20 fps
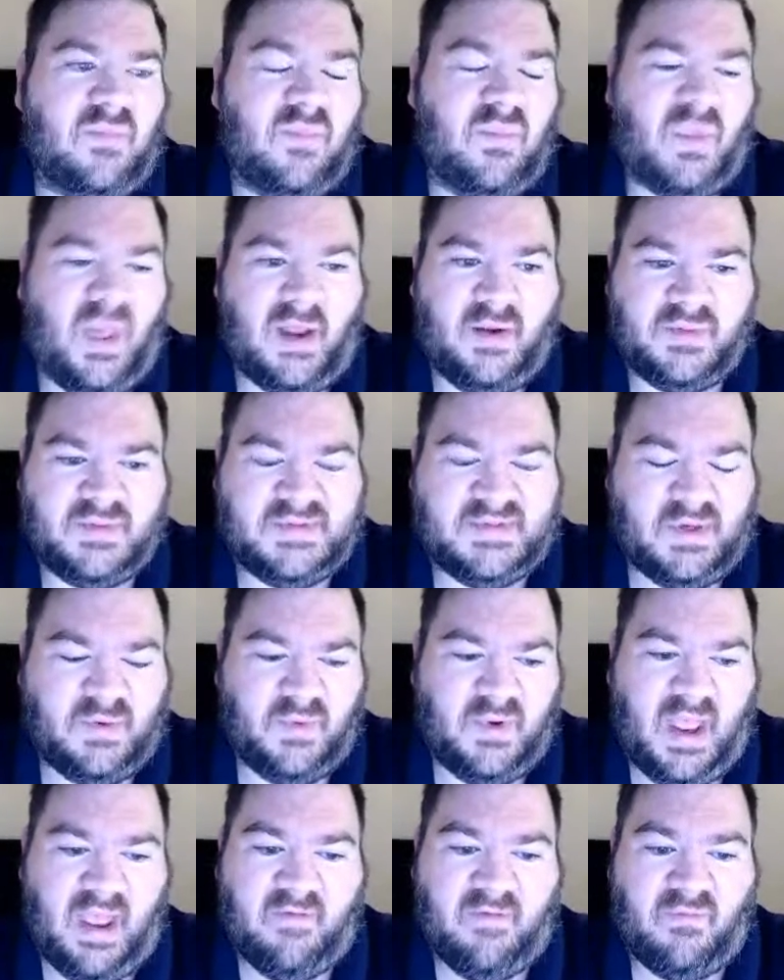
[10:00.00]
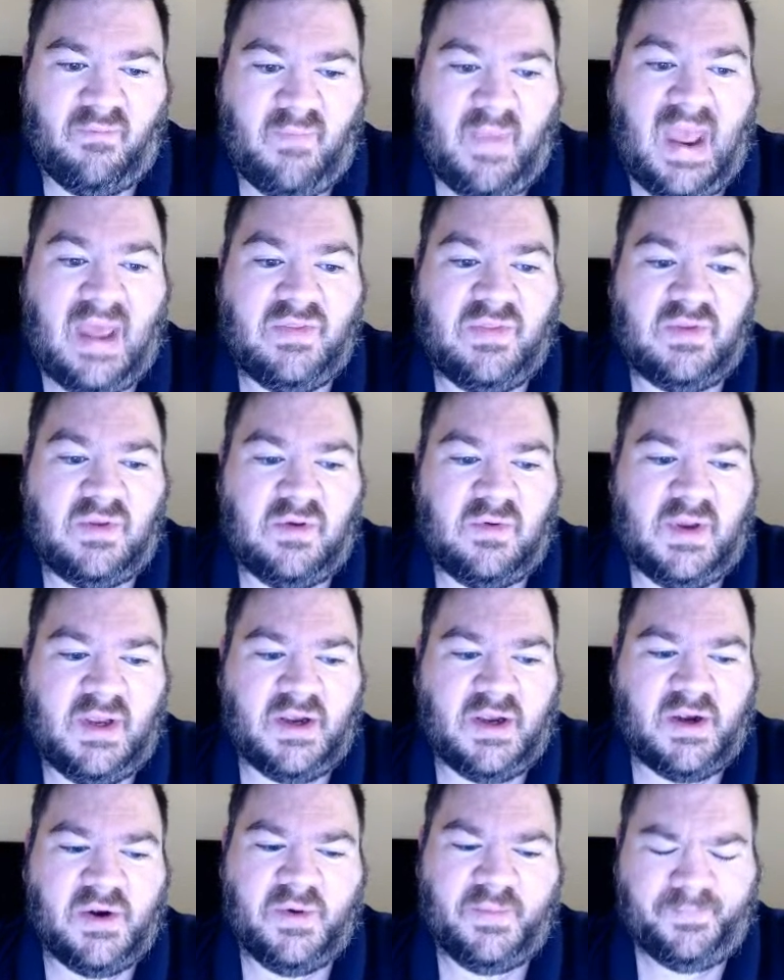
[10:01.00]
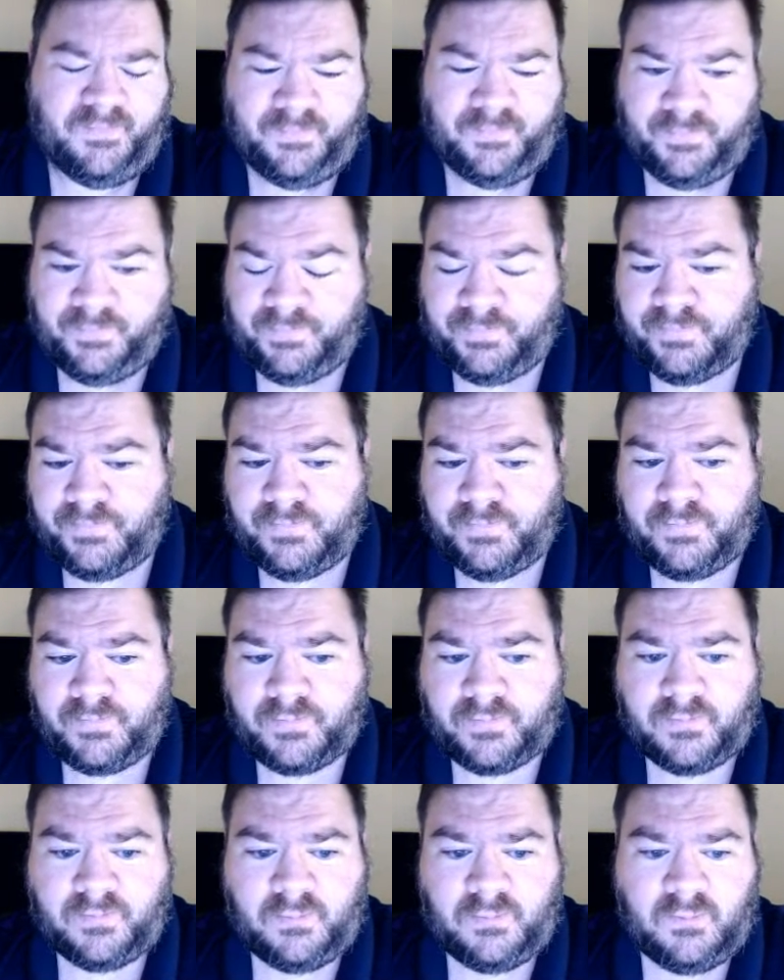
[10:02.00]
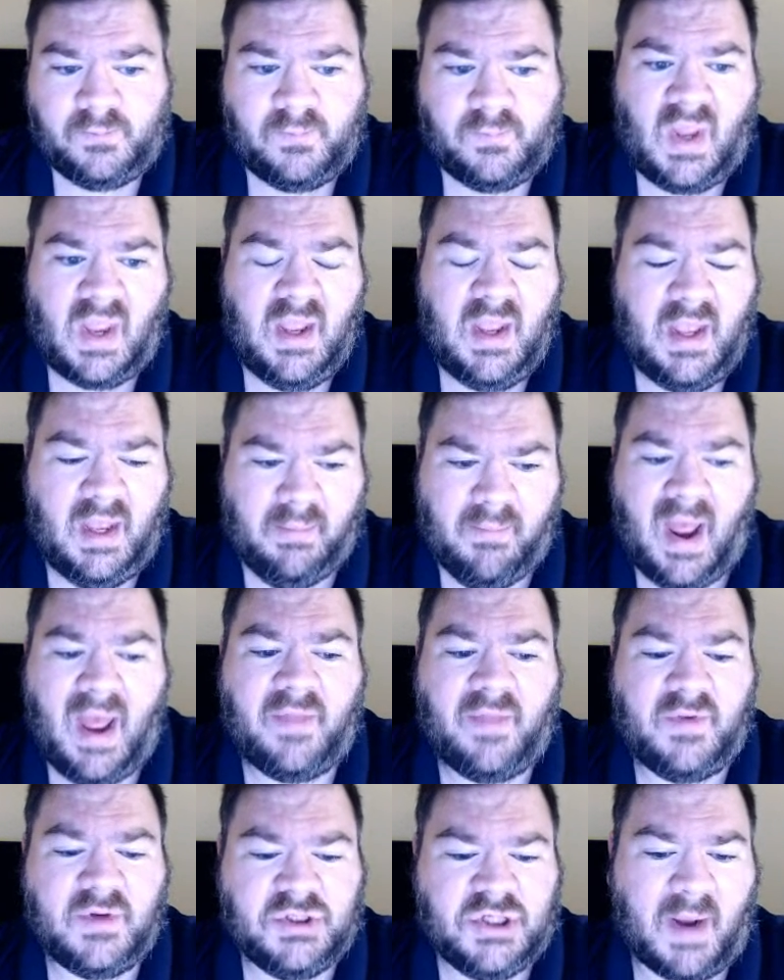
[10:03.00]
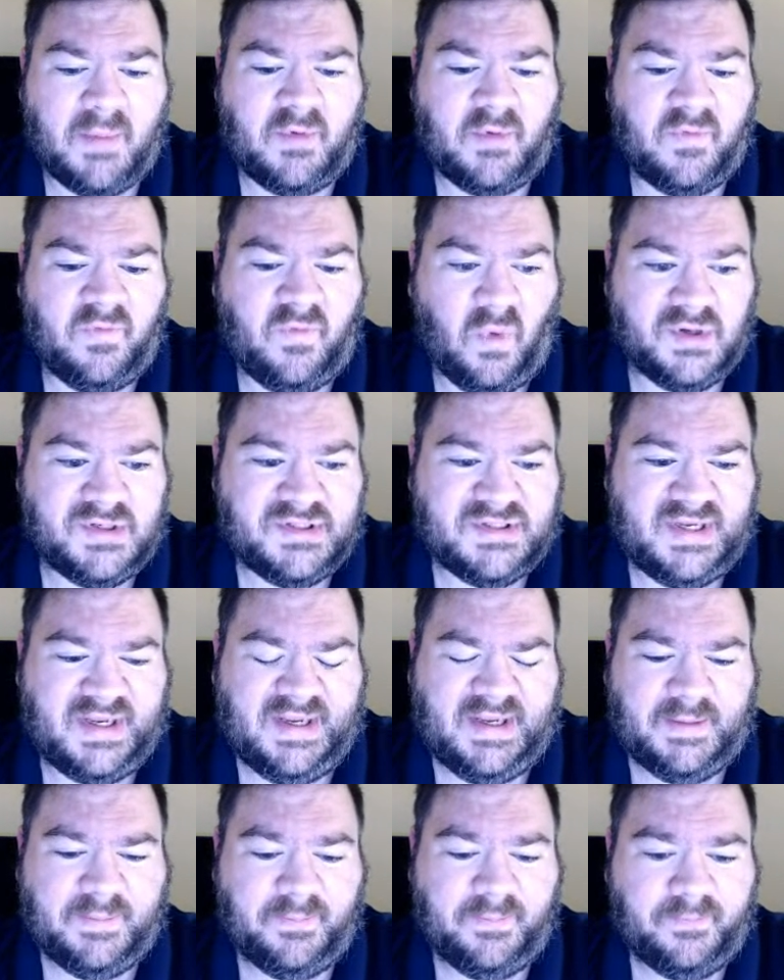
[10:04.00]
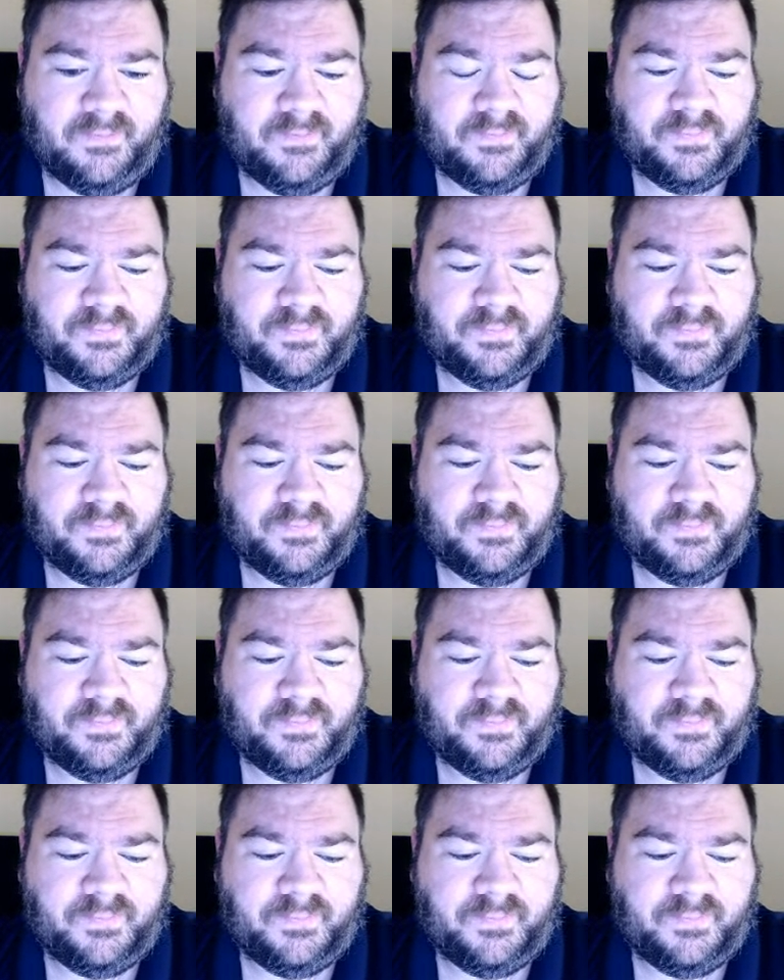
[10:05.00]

like I said, we have Matthew here in Matthew chapter 14.